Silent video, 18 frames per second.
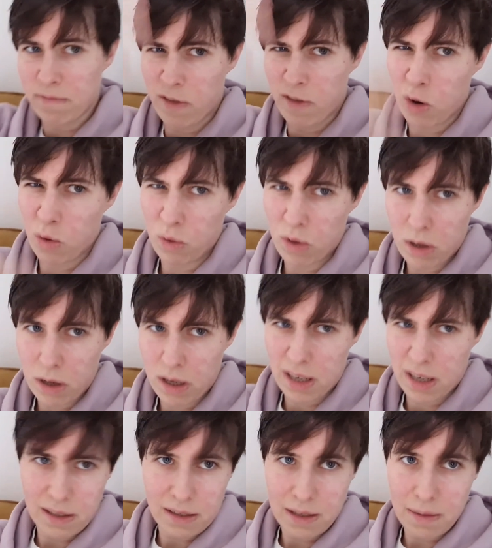vote on
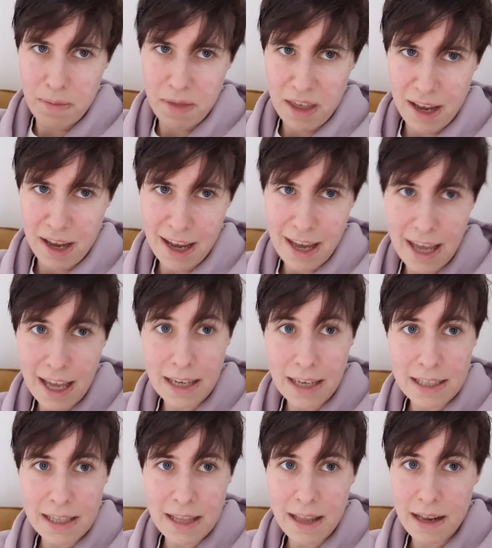it or something,
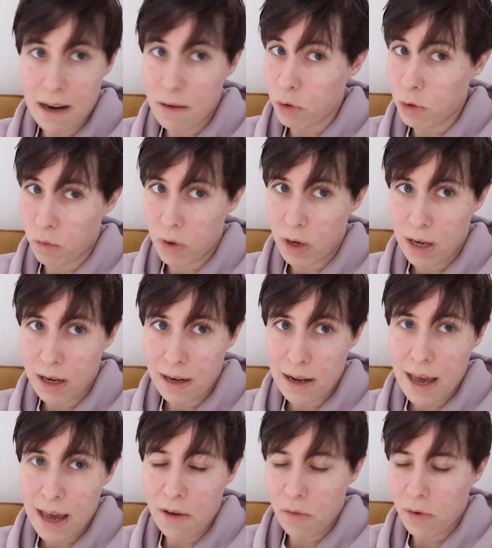and then I would read
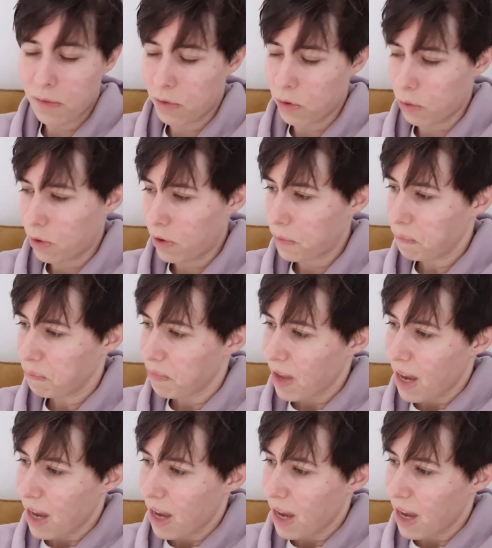it and review it.